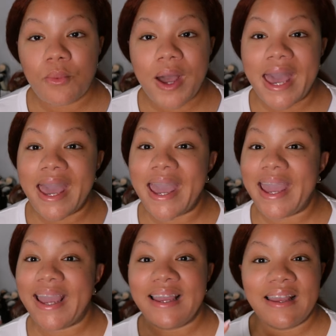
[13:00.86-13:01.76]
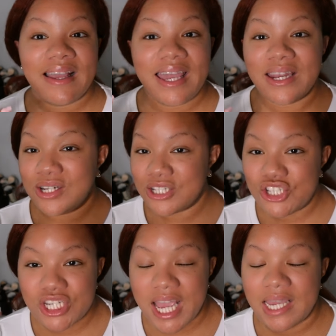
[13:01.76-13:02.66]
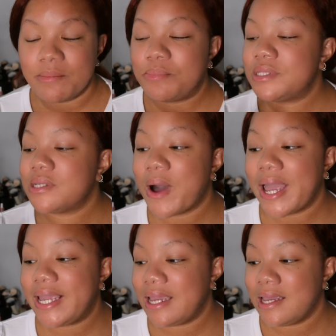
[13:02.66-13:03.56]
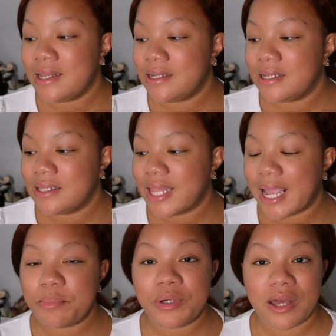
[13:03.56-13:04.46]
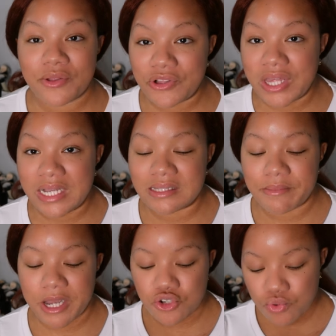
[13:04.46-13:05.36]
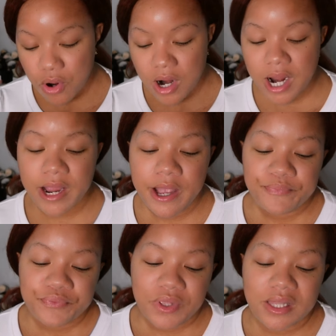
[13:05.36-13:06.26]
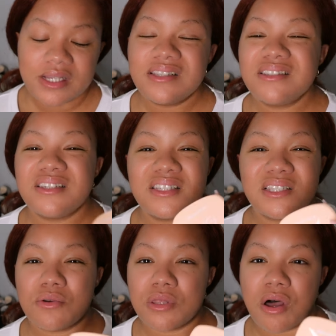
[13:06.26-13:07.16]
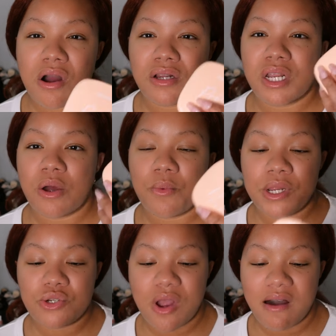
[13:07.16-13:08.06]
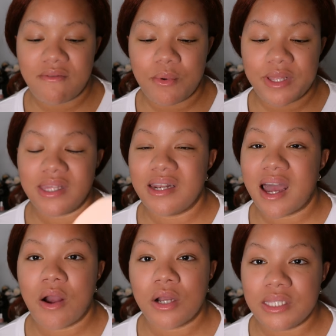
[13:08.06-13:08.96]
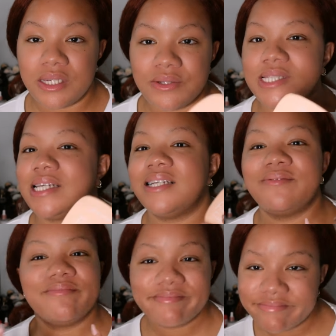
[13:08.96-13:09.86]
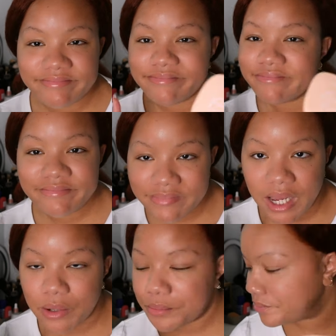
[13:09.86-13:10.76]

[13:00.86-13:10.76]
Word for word: away in a good shape so I can like put other things in my drawer. And this is just so large. I don't want to travel with it. I hardly use it. No.